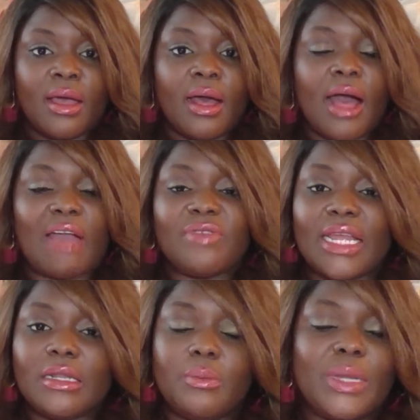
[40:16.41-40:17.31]
I've
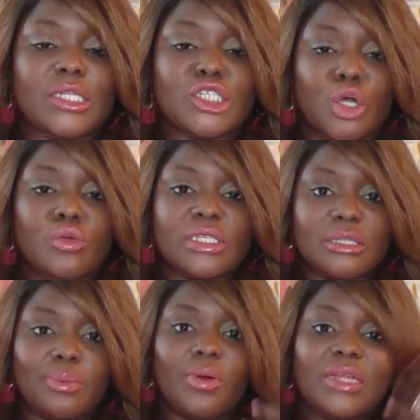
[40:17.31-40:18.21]
lately been so
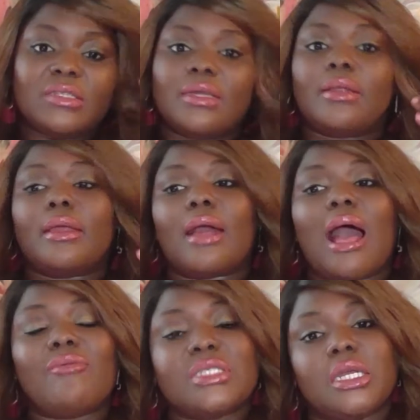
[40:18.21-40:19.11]
disappointed in
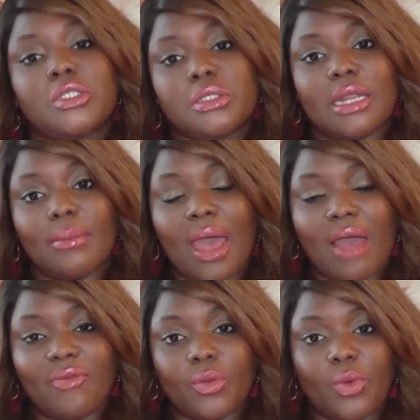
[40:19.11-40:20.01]
conversations that I'm
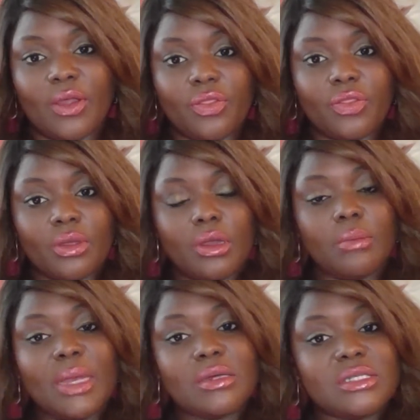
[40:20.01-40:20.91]
having with
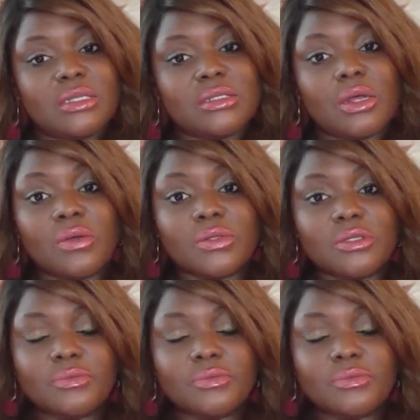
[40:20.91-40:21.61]
male CISOs